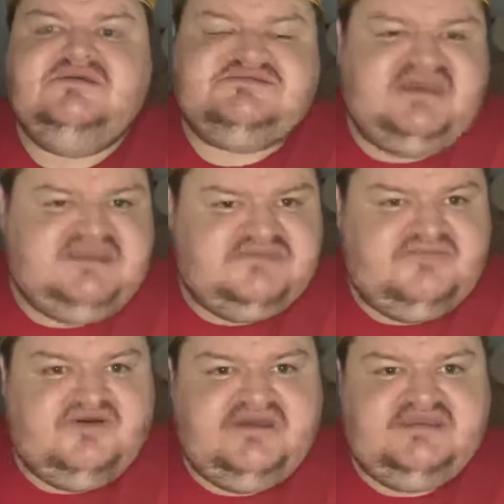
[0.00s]
Taking
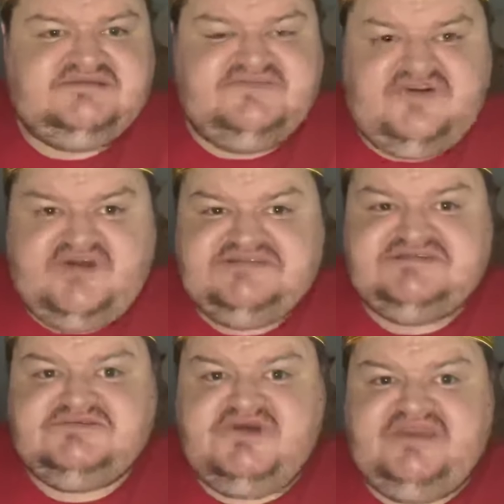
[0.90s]
my
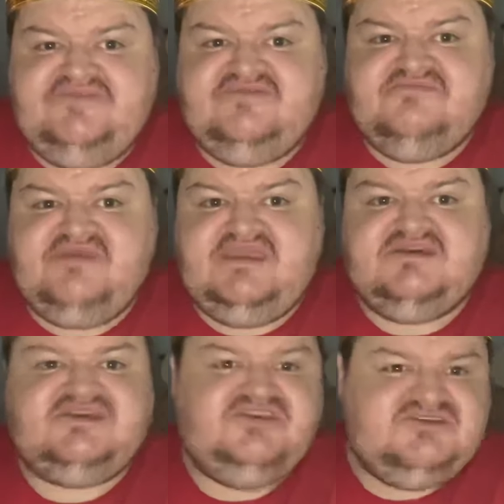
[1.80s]
devices away from me,
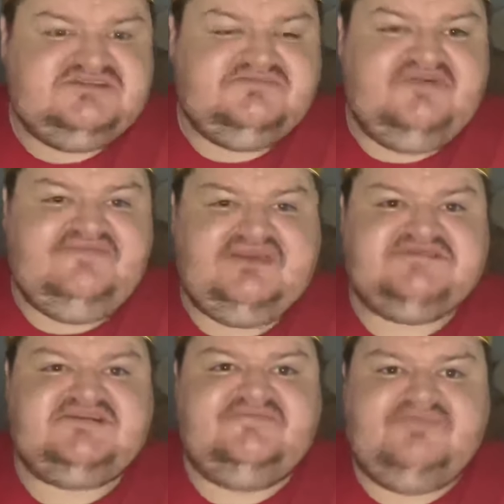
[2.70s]
accusing me of
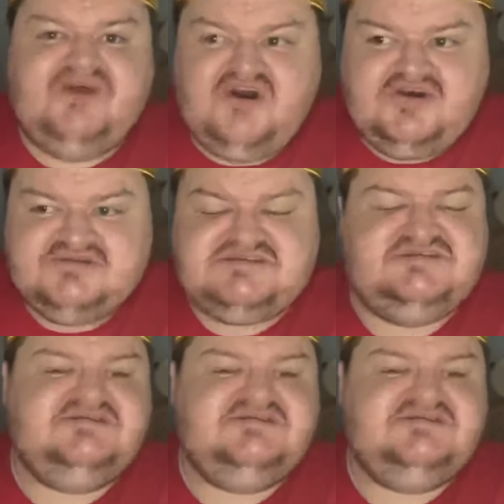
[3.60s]
things I'm not,